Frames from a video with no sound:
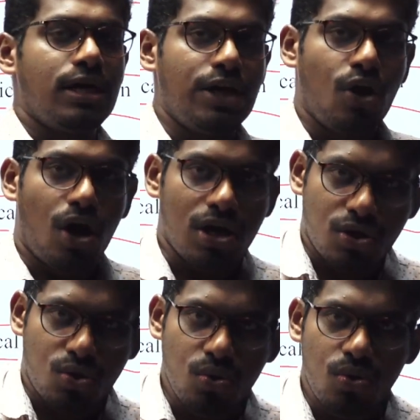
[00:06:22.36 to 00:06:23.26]
in order
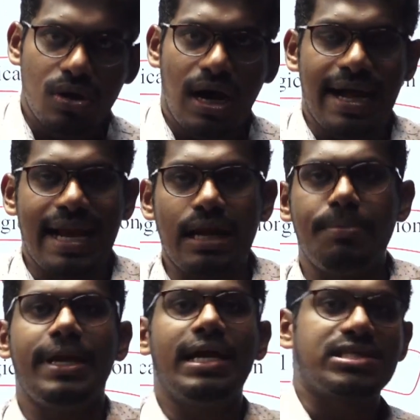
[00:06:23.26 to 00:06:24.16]
to
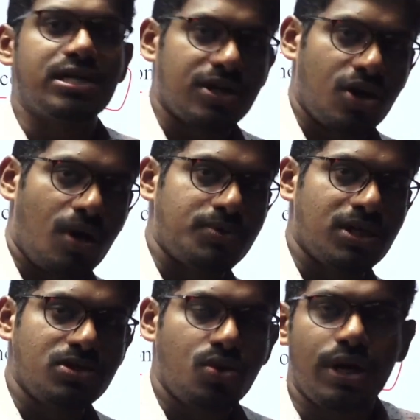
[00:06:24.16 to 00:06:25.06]
eliminate certain
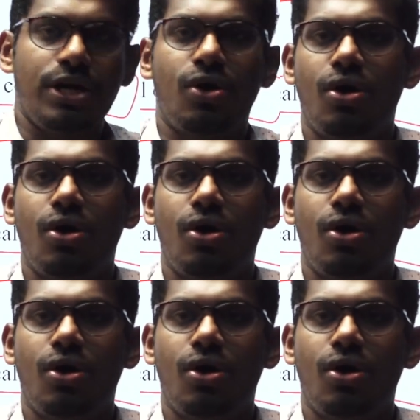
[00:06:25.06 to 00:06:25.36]
options or